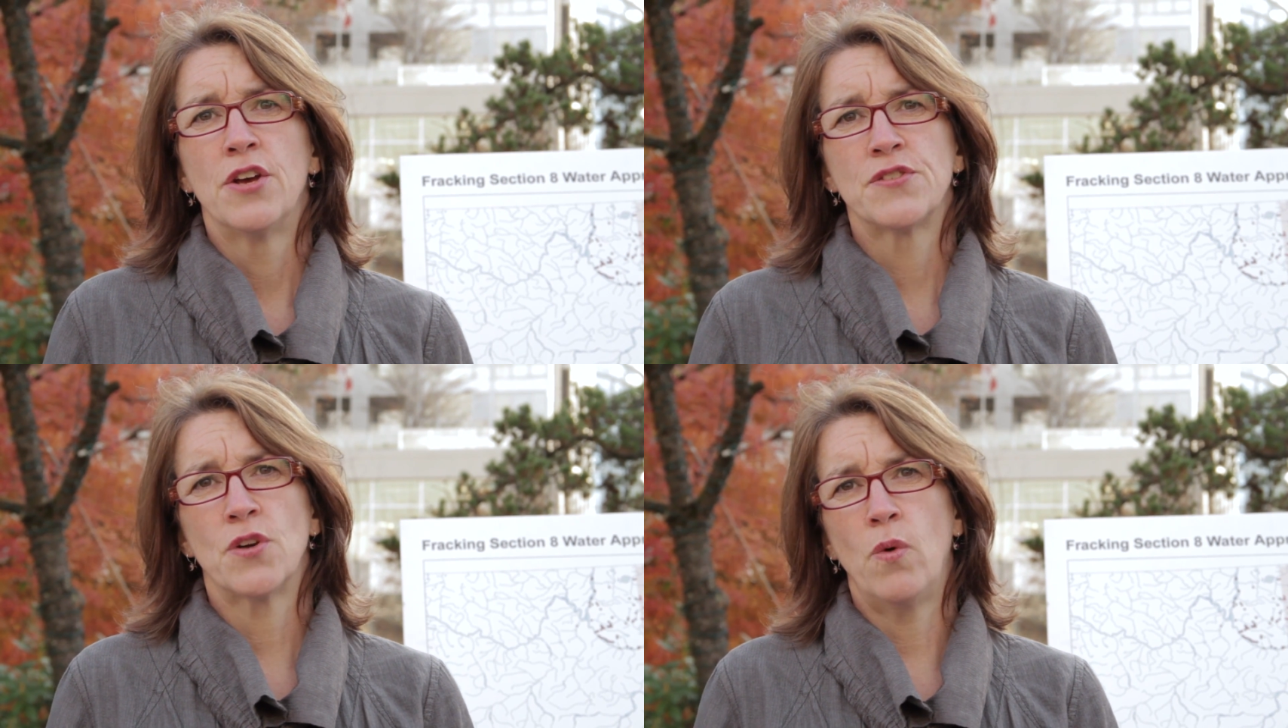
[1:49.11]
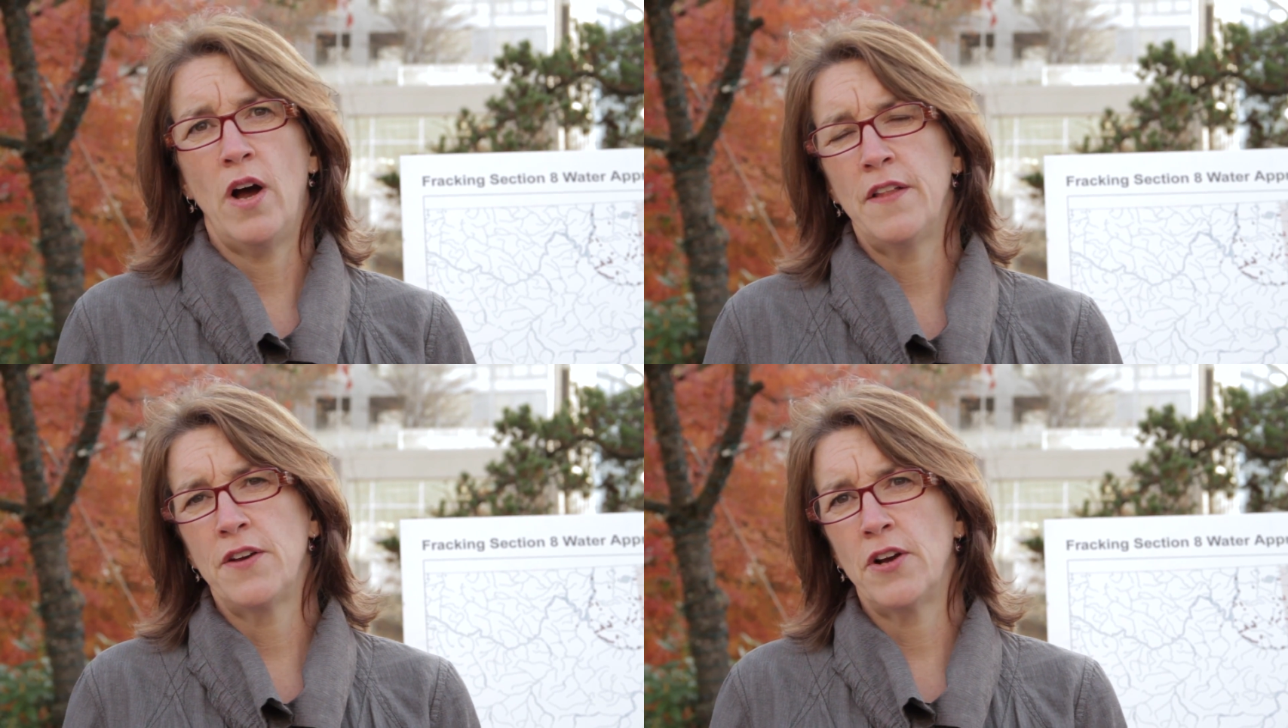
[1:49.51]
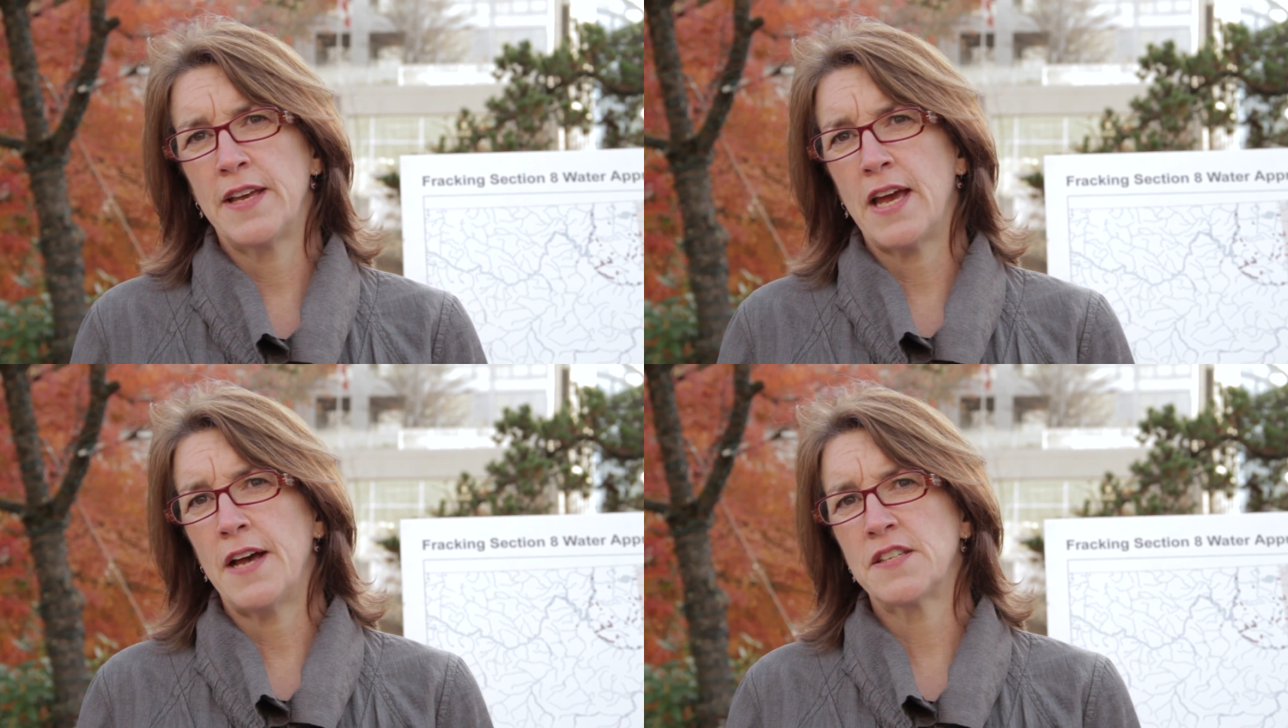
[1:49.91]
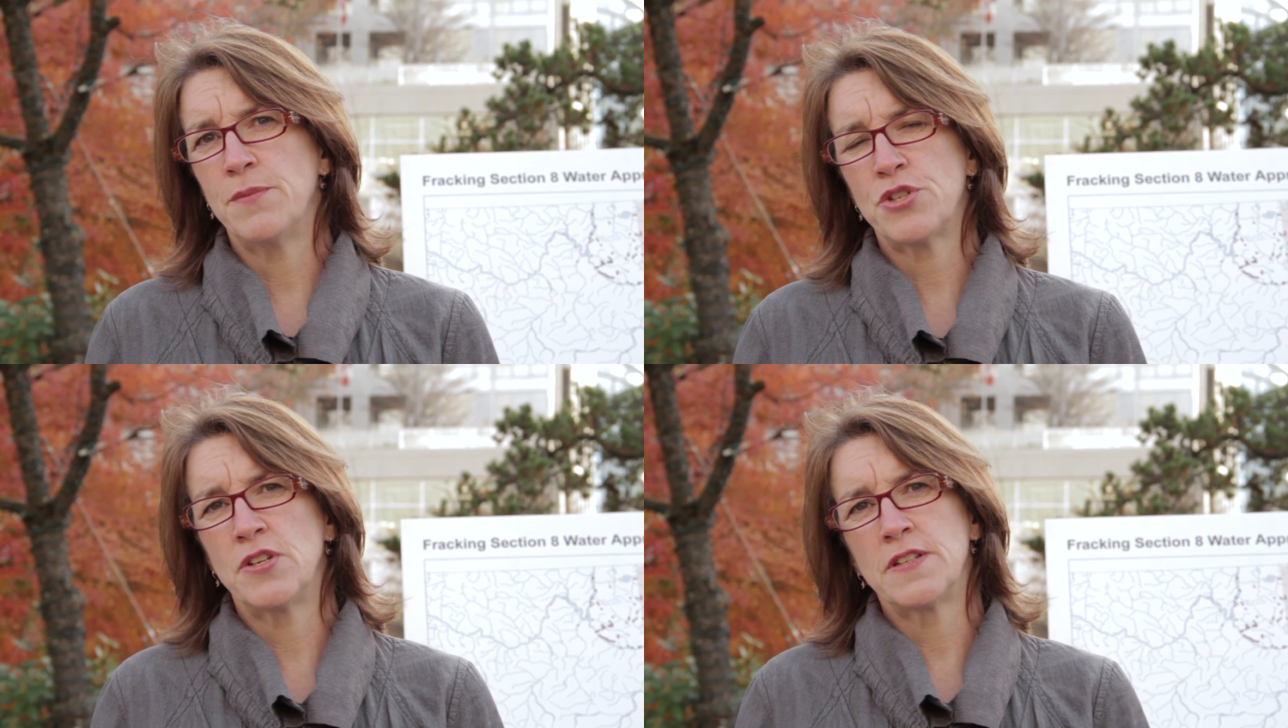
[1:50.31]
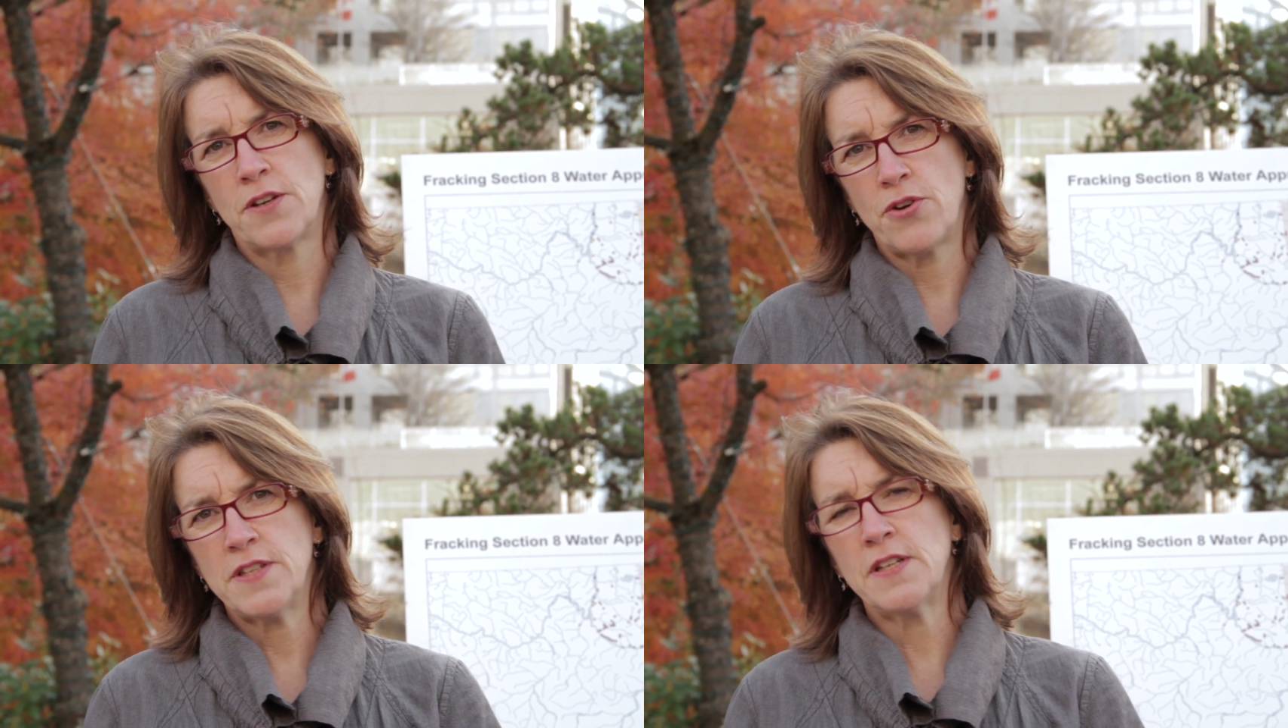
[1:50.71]
So while the Oil and Gas Commission is
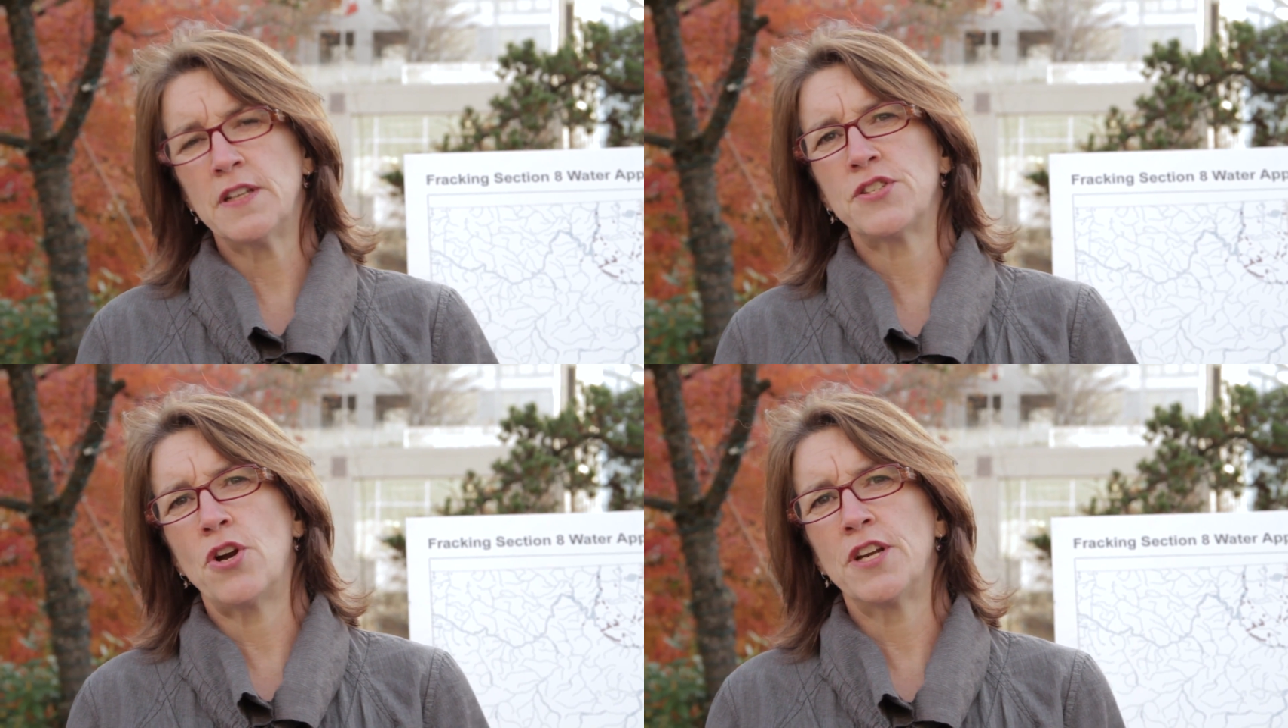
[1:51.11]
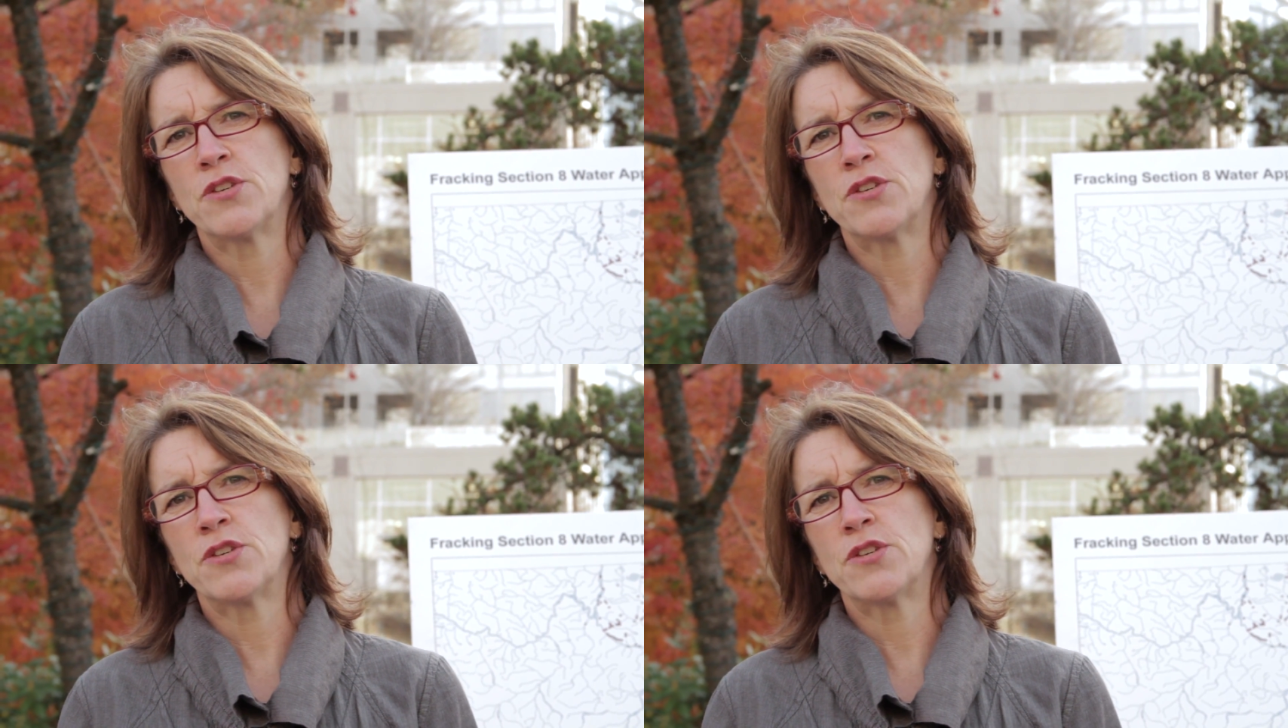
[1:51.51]
increasingly starting